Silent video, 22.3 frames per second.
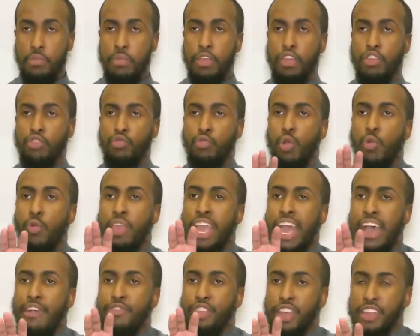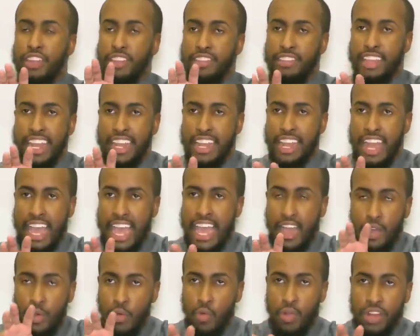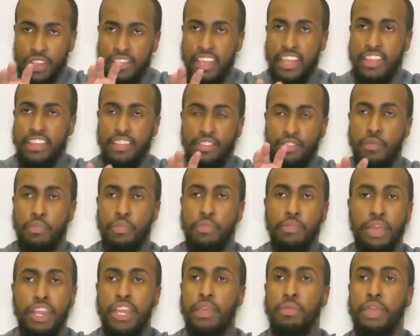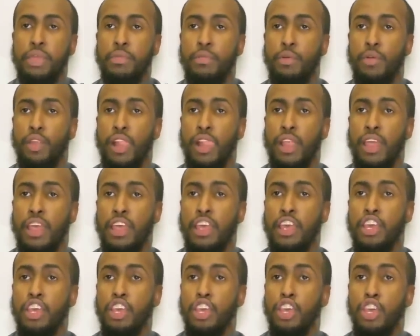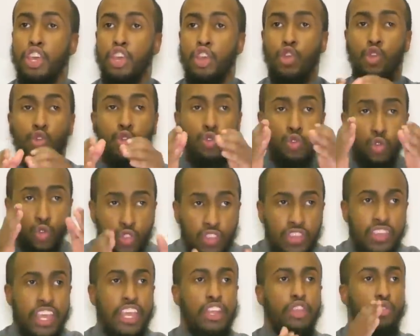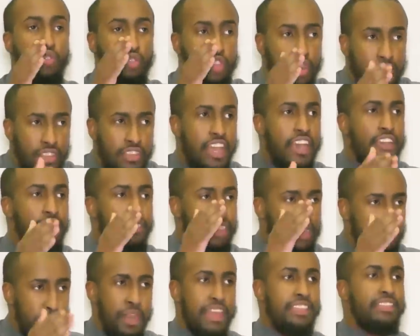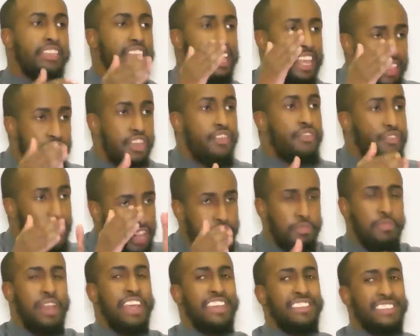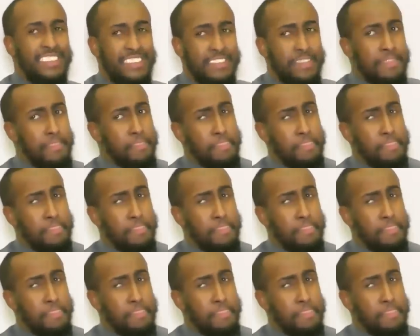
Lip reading: because what we have to understand, I always say this to many people, who said you deserve this blessing in the first place?